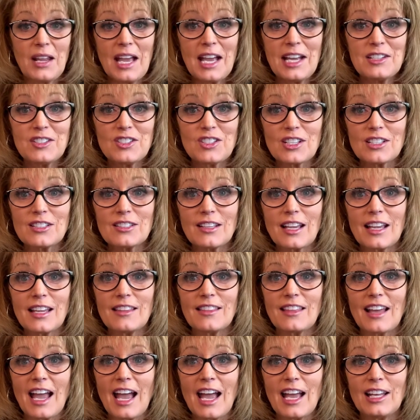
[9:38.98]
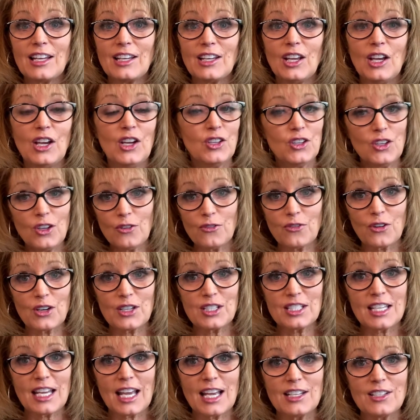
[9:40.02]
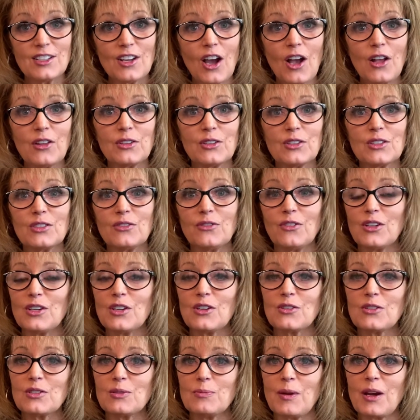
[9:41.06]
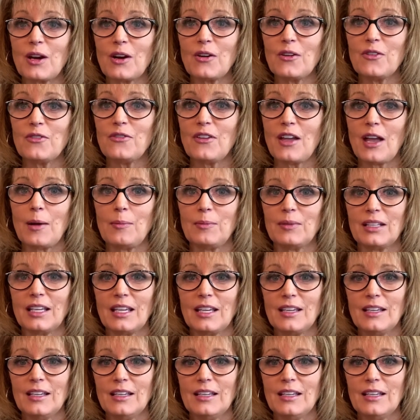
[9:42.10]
And just like that, you've earned $10 for your sparrow family.